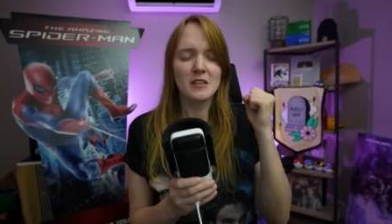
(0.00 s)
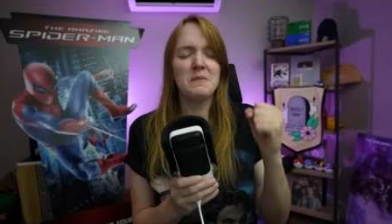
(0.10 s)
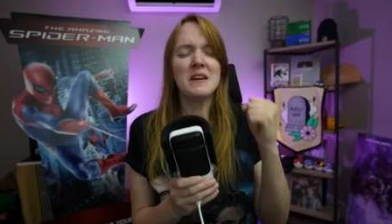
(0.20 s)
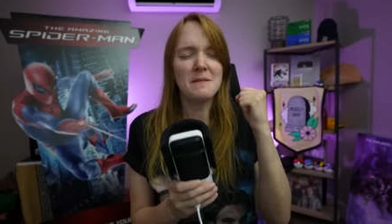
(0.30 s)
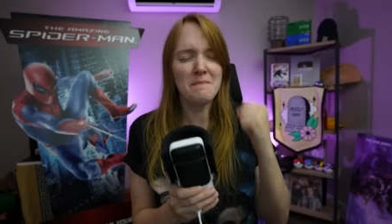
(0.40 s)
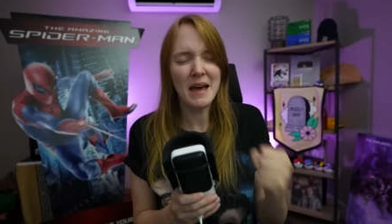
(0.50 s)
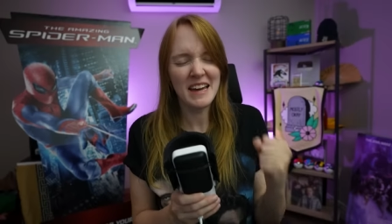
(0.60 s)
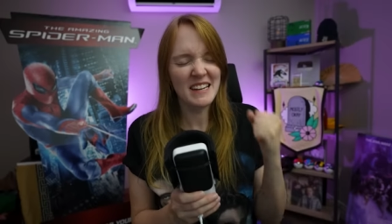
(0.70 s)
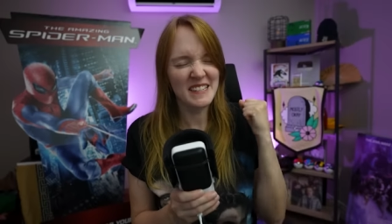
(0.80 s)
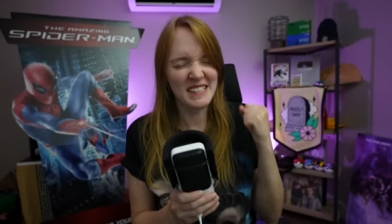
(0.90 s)
to be the
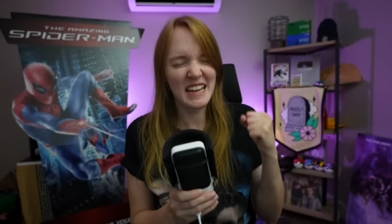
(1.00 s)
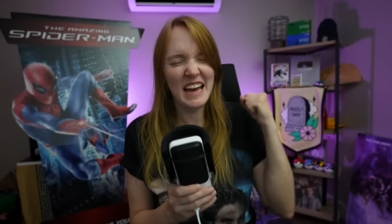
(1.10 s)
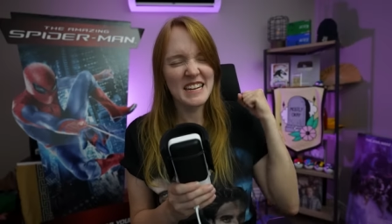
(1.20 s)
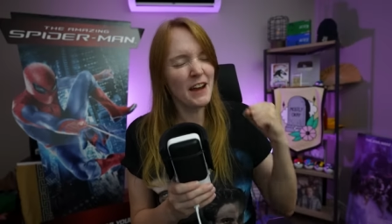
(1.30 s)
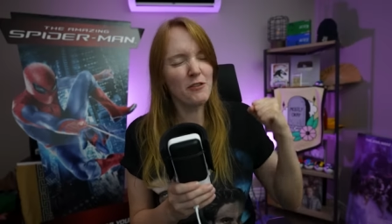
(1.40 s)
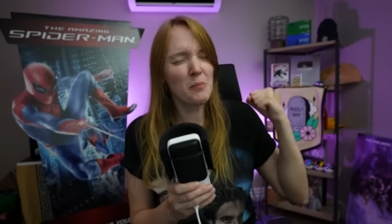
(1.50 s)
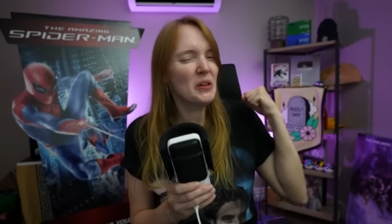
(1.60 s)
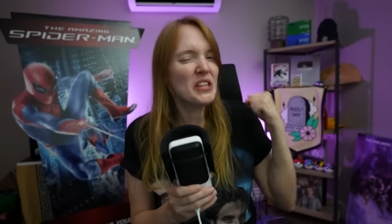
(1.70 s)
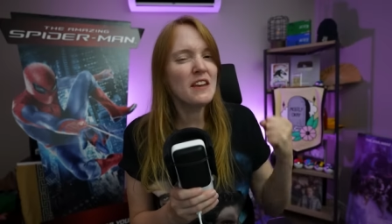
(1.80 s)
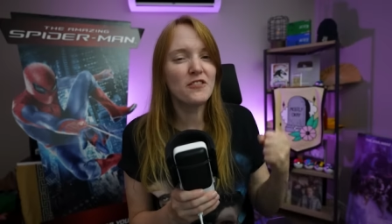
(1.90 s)
man his dad never
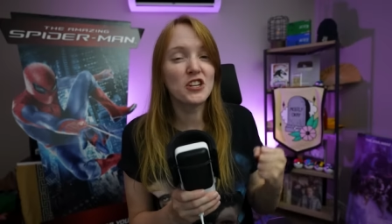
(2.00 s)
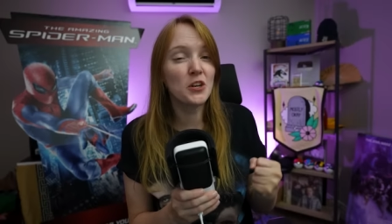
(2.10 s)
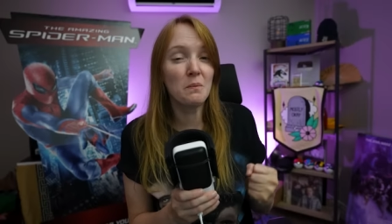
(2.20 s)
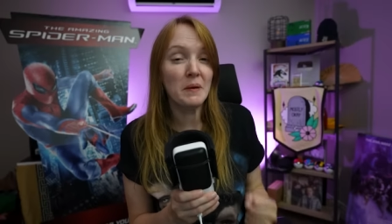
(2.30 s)
believed he could